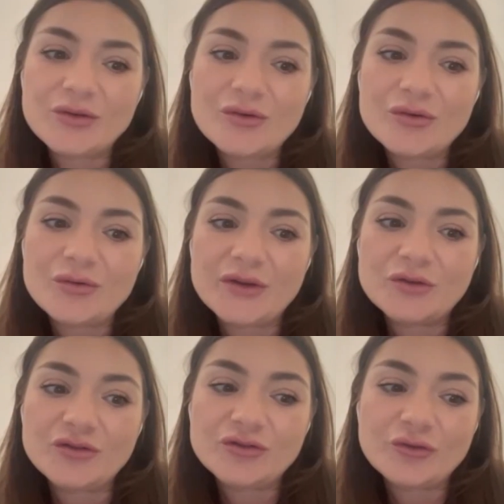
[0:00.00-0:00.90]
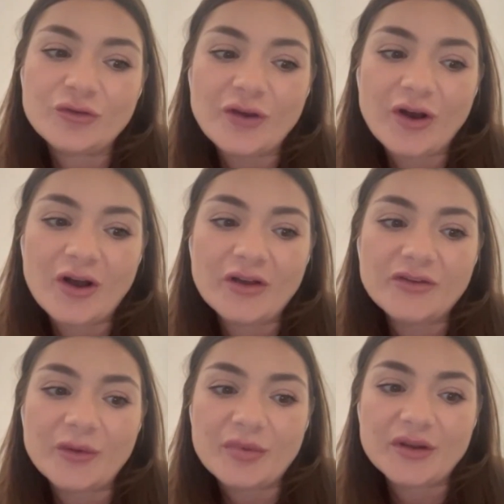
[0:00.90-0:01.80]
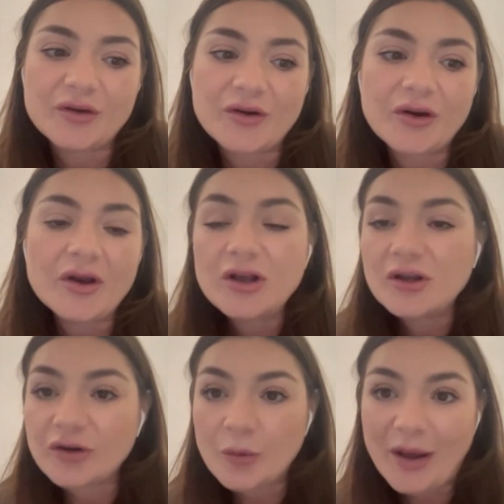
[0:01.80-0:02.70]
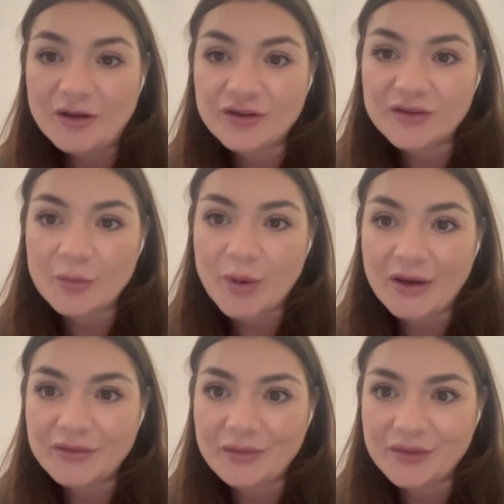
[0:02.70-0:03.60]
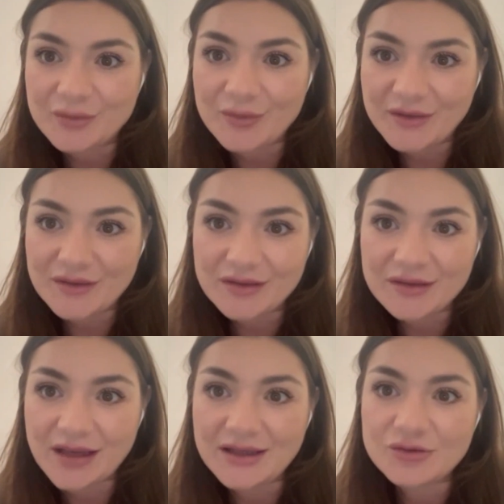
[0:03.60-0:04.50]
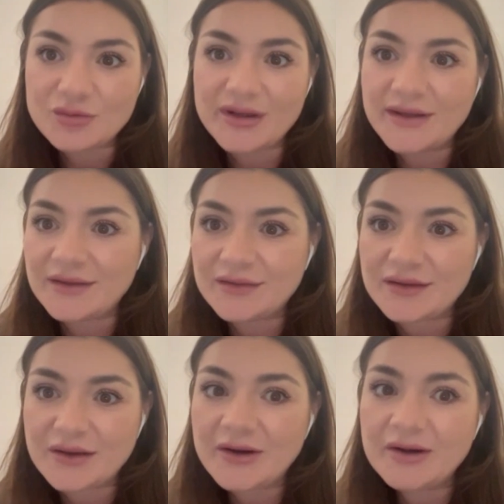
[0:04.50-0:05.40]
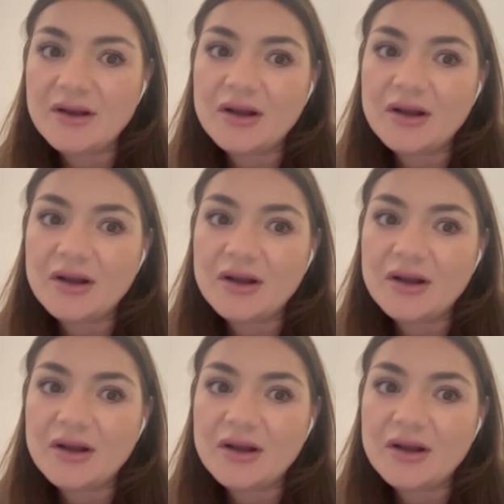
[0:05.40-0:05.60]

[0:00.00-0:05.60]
you choose something you're passionate about, I think it makes it like really easier.